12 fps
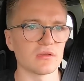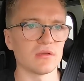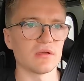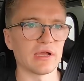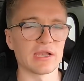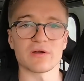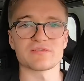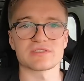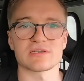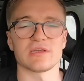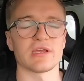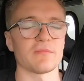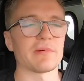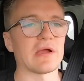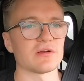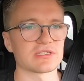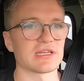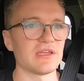LOF
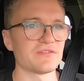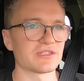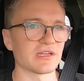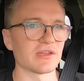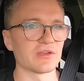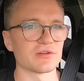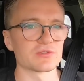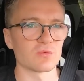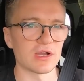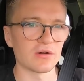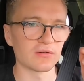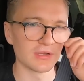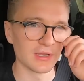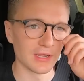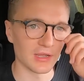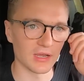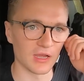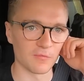power slave cylinder as well,
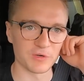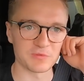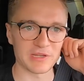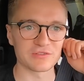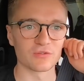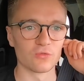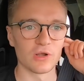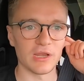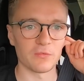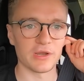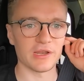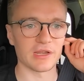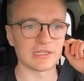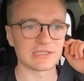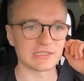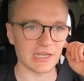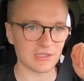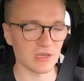which makes it a really nice
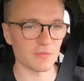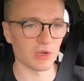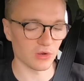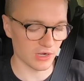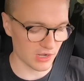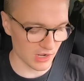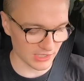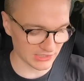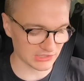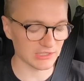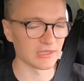setup. I got a nice,